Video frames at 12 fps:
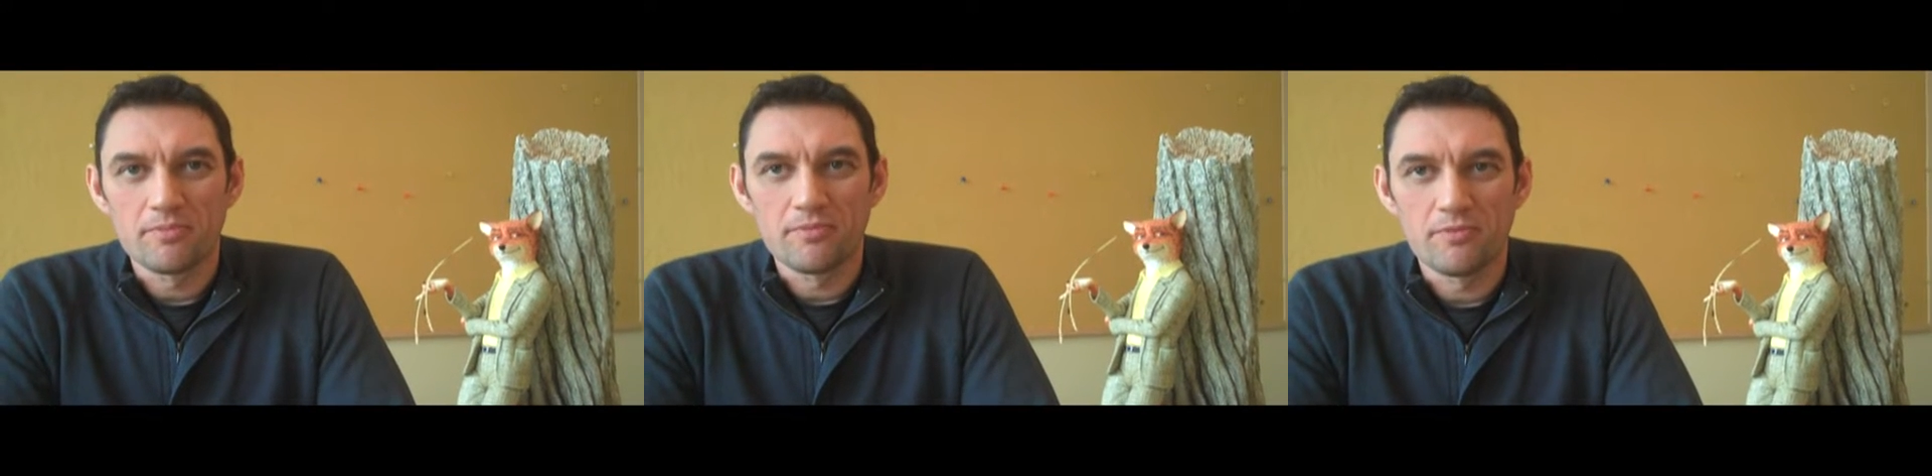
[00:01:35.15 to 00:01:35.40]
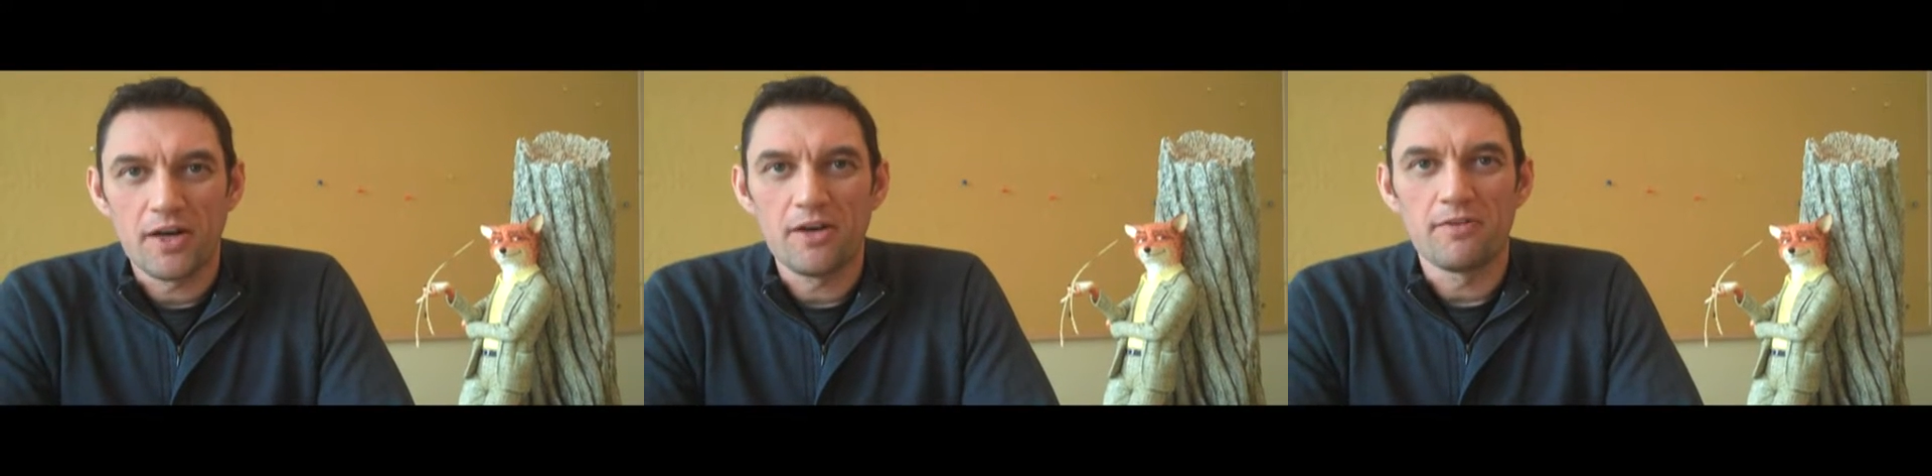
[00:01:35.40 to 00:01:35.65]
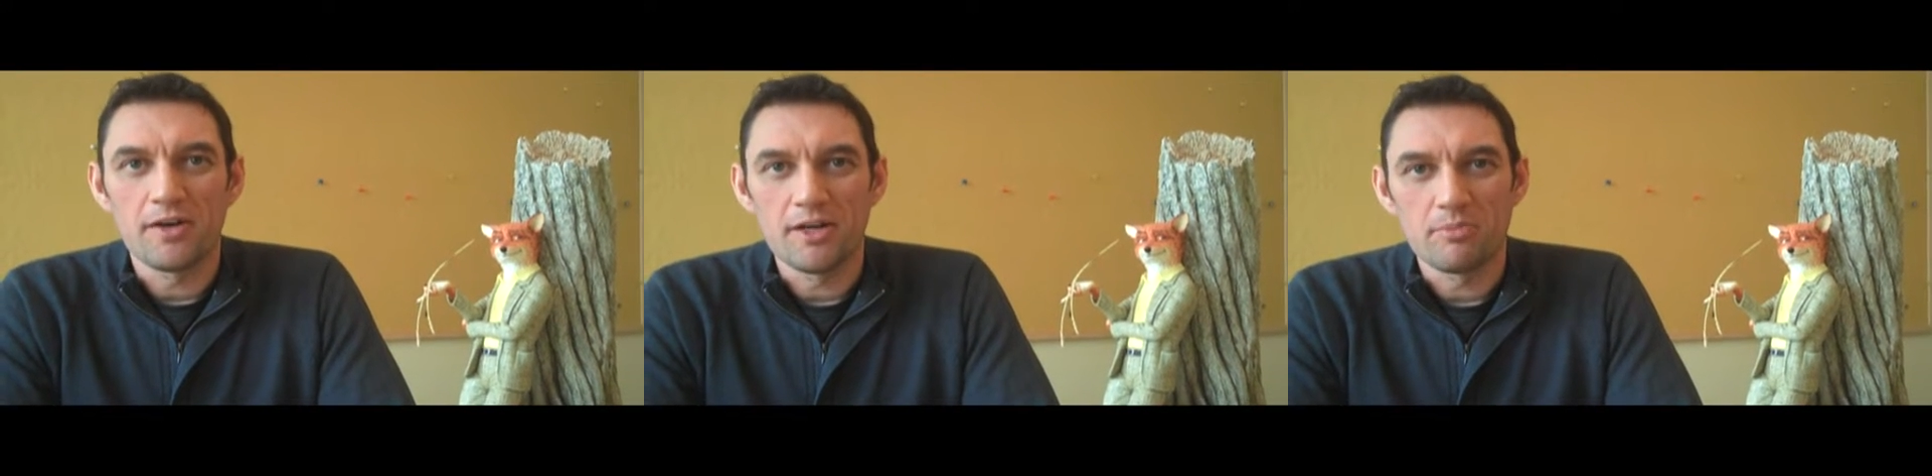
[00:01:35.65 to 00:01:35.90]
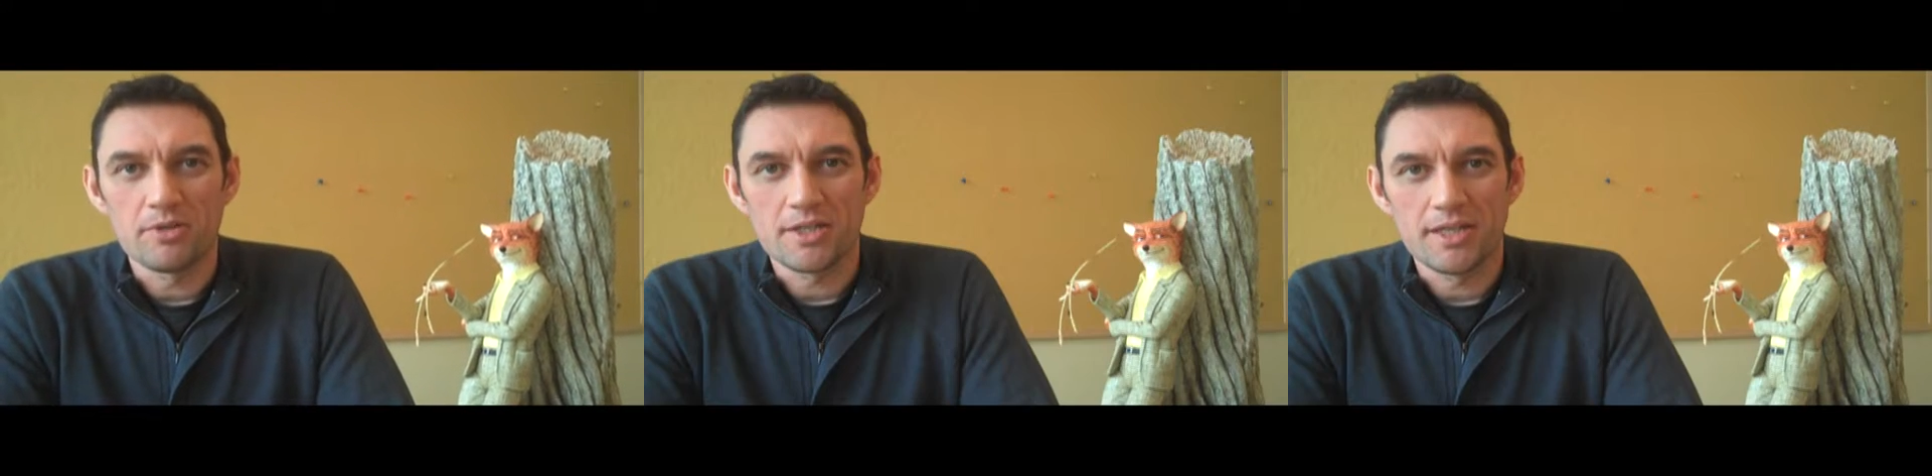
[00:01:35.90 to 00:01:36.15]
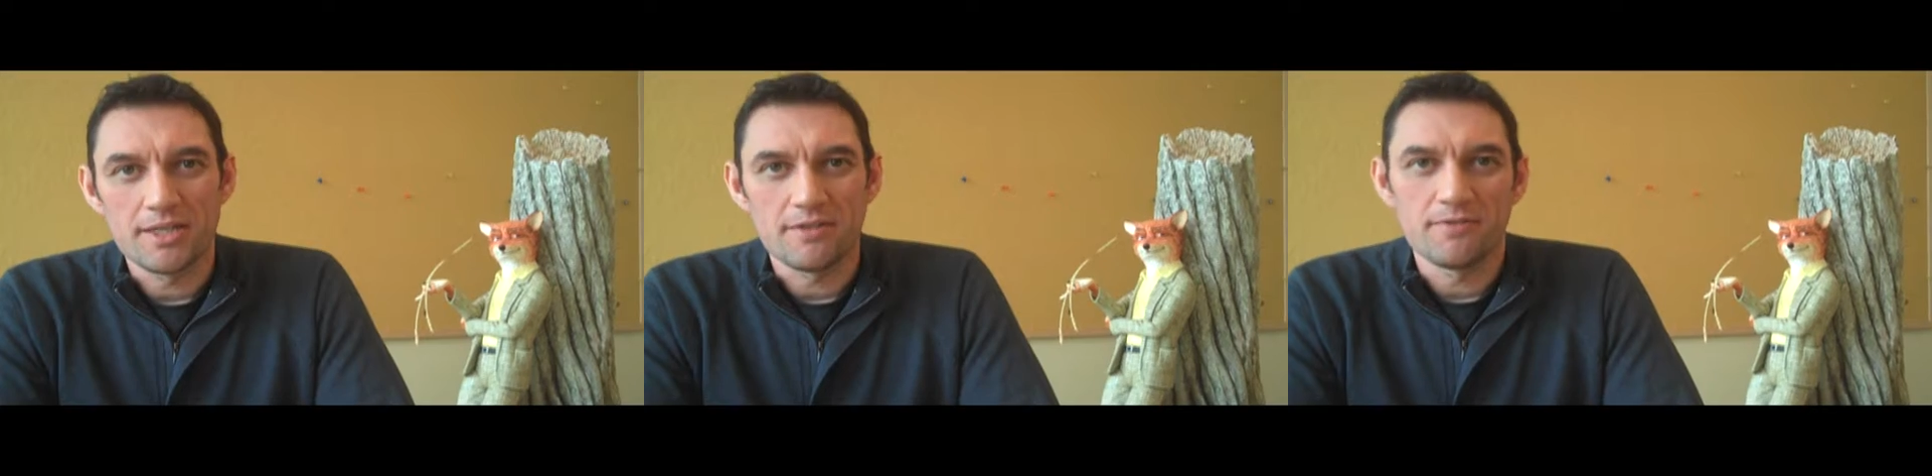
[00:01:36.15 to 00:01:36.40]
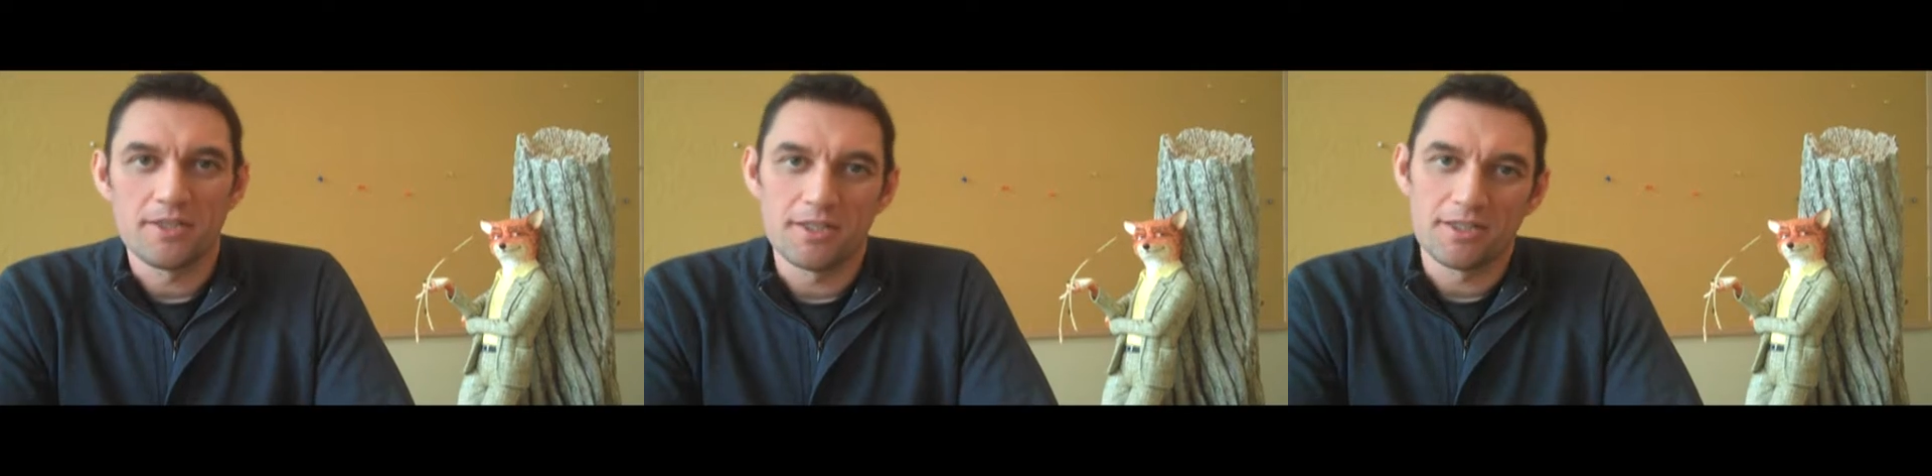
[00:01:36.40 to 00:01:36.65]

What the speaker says: very, very precisely fitted